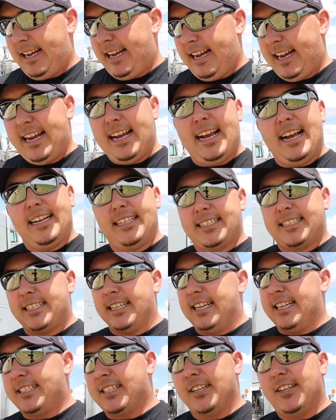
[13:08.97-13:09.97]
it's
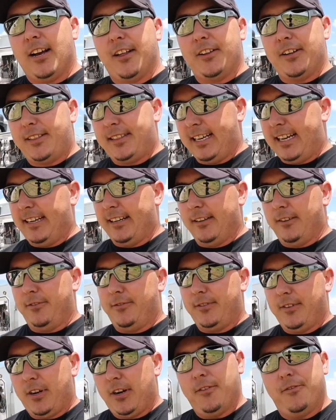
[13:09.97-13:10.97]
another thing
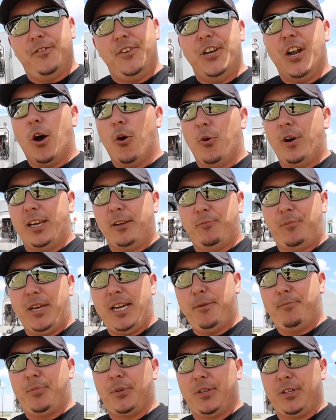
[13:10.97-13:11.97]
of knowing
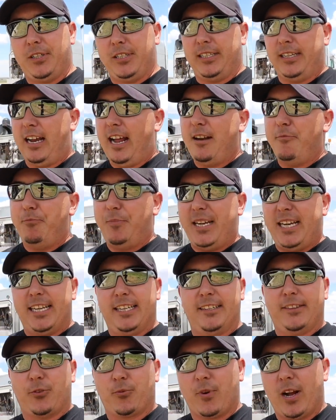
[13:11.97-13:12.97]
people and being
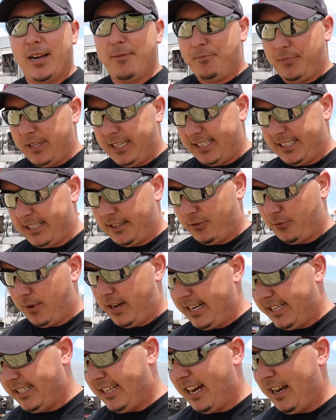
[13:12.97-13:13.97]
in the right place at the
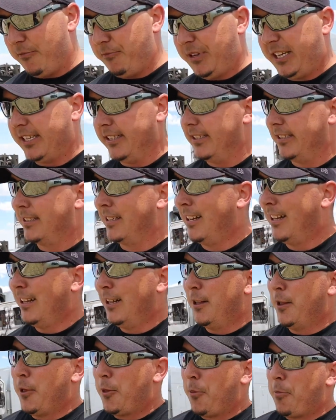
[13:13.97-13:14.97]
right time, because
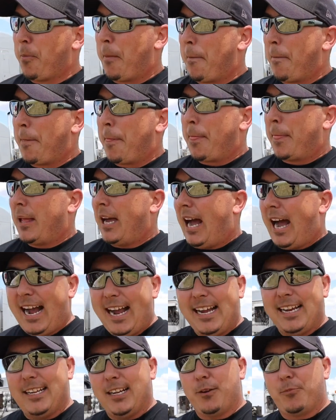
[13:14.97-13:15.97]
I
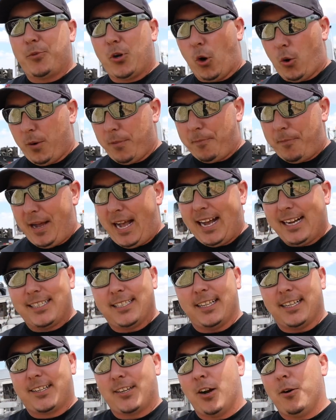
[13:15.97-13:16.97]
ended up going back
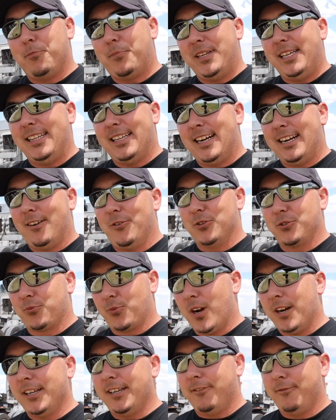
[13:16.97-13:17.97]
to the company that I was
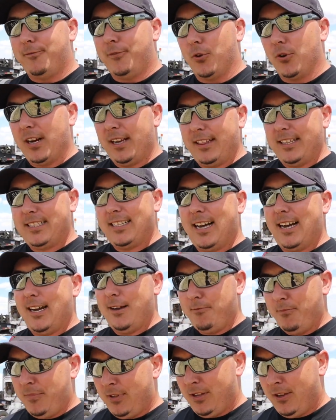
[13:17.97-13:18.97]
running for at the
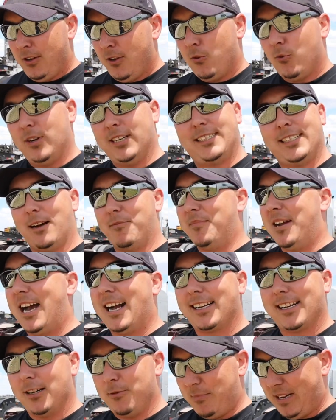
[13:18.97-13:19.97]
time, which I'm
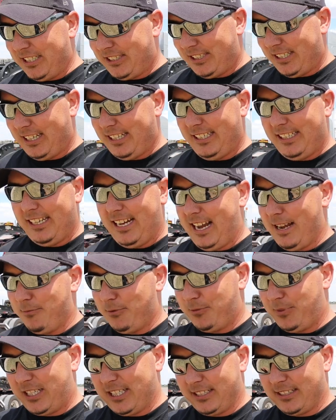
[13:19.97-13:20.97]
not going to mention any
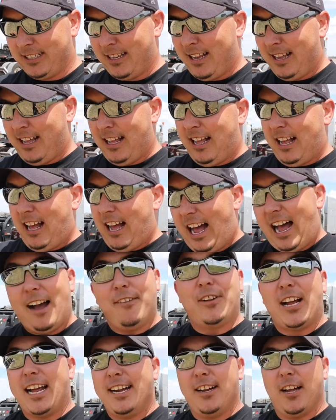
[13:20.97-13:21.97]
names because
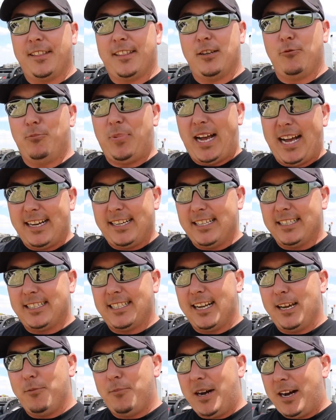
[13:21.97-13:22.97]
I've got nothing bad to
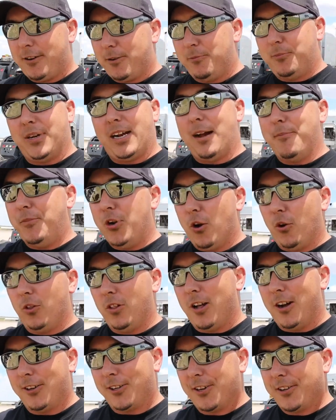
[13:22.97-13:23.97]
say about them, but I'm no
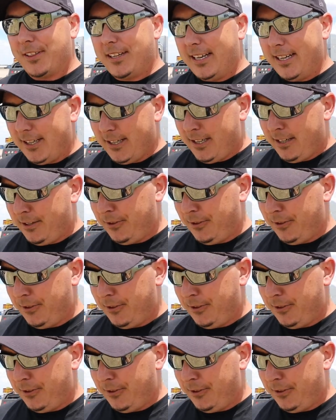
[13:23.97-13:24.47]
longer there.